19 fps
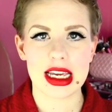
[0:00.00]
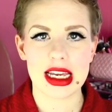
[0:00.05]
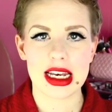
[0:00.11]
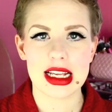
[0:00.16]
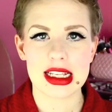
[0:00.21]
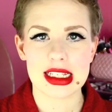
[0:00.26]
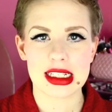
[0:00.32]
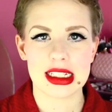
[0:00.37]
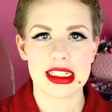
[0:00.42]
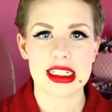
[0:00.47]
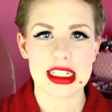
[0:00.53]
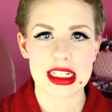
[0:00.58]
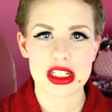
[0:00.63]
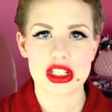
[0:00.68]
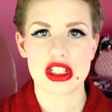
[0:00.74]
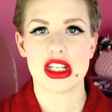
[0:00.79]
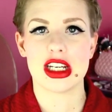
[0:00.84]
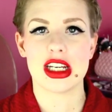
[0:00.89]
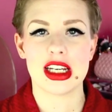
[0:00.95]
it is an
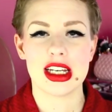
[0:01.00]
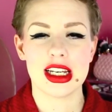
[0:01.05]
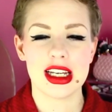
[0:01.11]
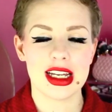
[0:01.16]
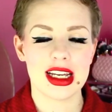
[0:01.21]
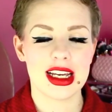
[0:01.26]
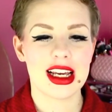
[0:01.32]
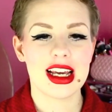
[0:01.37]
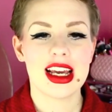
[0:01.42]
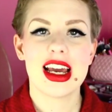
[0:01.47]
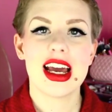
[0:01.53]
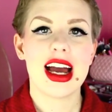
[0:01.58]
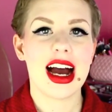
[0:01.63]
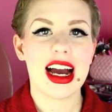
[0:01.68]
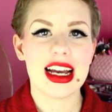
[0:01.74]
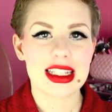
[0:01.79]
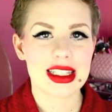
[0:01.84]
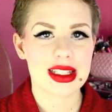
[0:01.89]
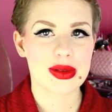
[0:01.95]
addiction,
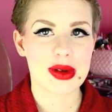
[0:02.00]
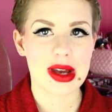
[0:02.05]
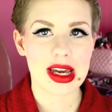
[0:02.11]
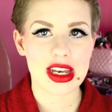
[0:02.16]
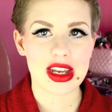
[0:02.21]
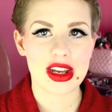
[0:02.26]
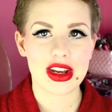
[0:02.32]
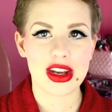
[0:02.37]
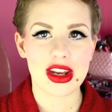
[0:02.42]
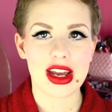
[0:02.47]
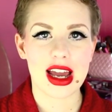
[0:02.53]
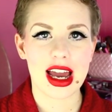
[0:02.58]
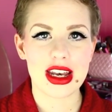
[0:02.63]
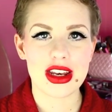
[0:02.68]
I swear to you.